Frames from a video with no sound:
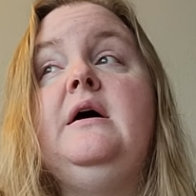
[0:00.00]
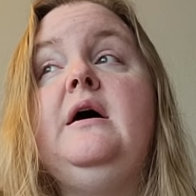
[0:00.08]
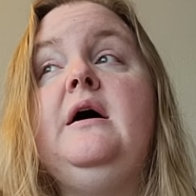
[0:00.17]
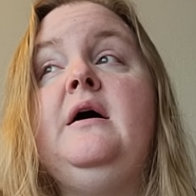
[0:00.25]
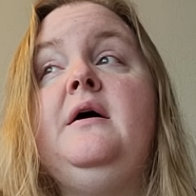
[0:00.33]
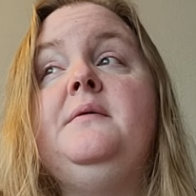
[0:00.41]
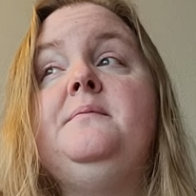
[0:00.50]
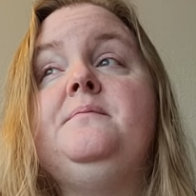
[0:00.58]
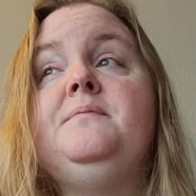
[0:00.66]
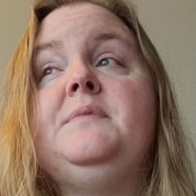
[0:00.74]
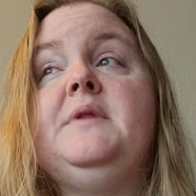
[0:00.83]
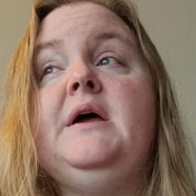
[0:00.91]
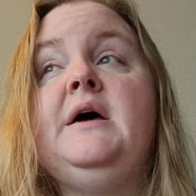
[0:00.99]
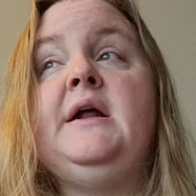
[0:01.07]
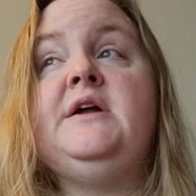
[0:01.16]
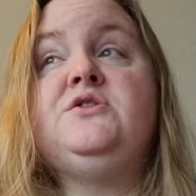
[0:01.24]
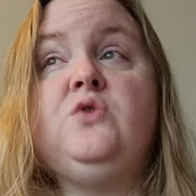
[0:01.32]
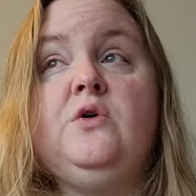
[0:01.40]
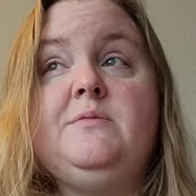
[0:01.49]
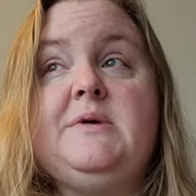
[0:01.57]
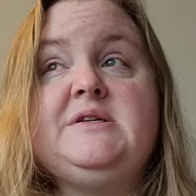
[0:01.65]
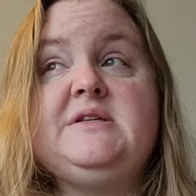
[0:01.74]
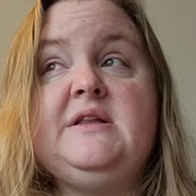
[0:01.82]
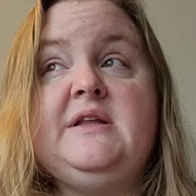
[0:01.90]
Um, and I told my
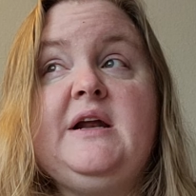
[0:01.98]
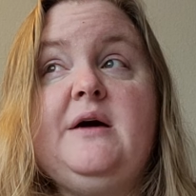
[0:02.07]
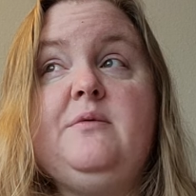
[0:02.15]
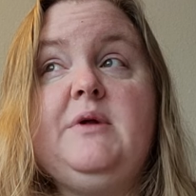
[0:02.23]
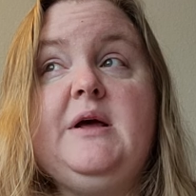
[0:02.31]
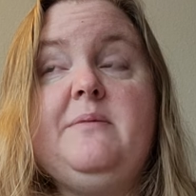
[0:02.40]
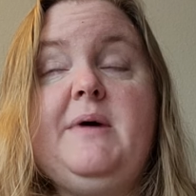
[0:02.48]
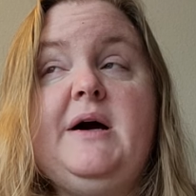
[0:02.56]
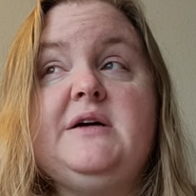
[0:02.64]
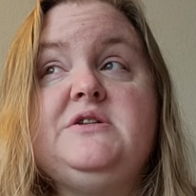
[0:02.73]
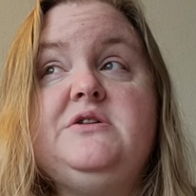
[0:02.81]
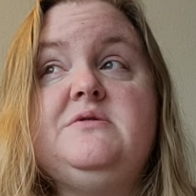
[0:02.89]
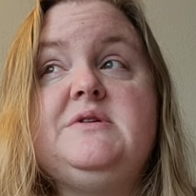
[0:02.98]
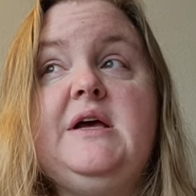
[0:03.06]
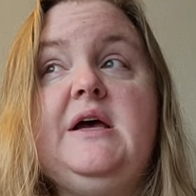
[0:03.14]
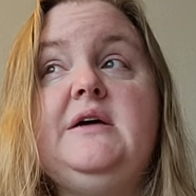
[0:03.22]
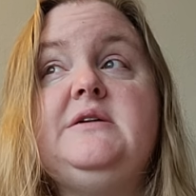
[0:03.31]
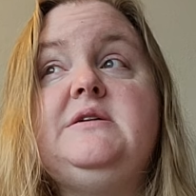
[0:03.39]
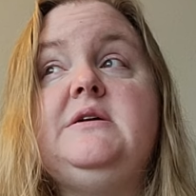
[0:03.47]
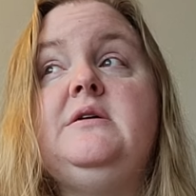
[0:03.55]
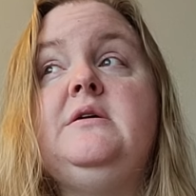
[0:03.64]
son that I would get back to using it.